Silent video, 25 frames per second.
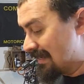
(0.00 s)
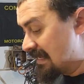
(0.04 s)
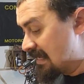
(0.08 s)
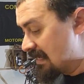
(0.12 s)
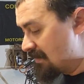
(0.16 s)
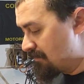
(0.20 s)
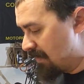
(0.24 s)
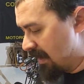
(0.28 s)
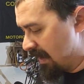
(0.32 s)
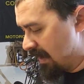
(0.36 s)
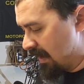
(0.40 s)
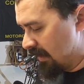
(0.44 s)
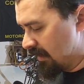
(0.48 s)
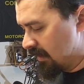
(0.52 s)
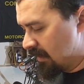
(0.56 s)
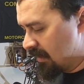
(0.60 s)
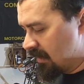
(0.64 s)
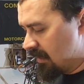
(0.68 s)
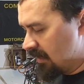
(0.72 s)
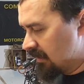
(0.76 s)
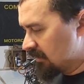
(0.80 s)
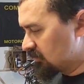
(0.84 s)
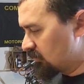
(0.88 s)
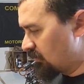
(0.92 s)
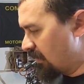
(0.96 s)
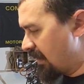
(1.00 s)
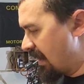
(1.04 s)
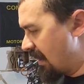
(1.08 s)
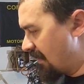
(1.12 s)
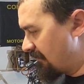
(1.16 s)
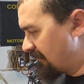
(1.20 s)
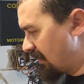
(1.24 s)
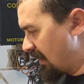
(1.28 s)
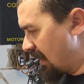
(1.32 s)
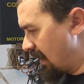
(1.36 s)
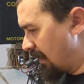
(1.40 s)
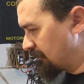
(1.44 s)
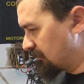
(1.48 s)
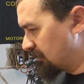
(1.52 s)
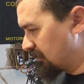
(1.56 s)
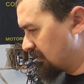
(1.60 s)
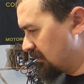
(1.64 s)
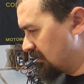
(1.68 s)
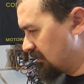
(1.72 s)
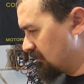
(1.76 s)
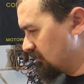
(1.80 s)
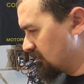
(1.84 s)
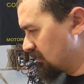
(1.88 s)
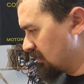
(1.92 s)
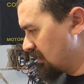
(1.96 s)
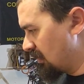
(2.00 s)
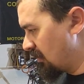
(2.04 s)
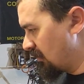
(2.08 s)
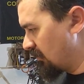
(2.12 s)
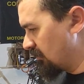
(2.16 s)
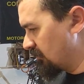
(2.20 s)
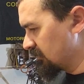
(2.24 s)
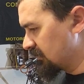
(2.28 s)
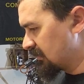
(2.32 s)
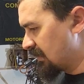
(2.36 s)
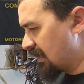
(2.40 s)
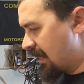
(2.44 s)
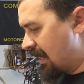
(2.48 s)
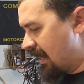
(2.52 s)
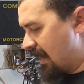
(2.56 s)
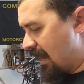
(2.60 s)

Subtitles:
eBay, so I have the option to use those.